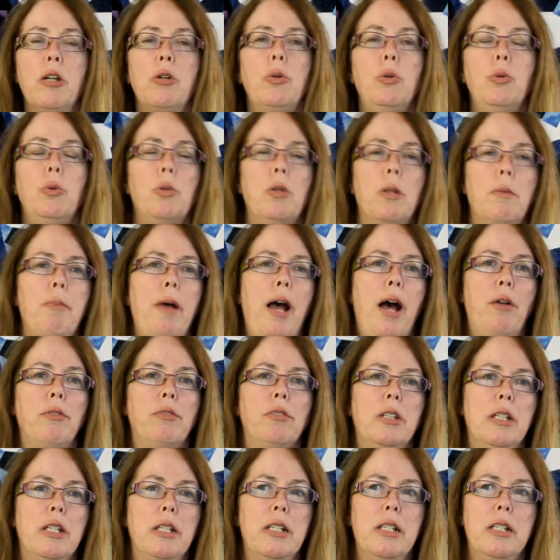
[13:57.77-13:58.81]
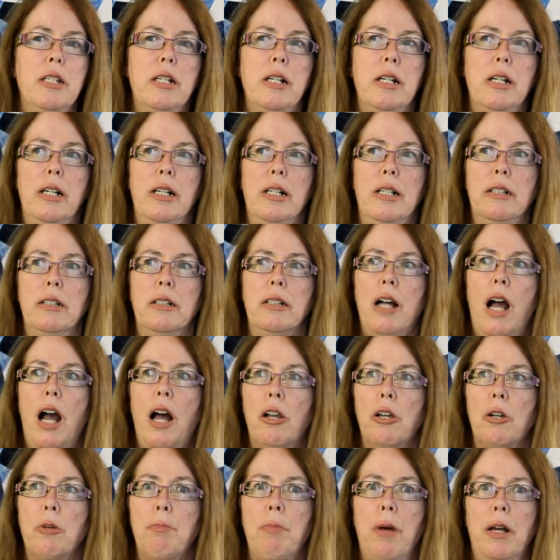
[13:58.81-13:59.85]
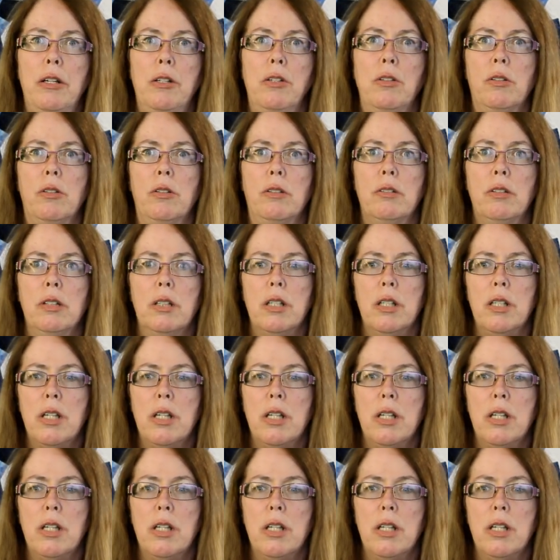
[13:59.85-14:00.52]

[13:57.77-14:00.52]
cool about this color bundle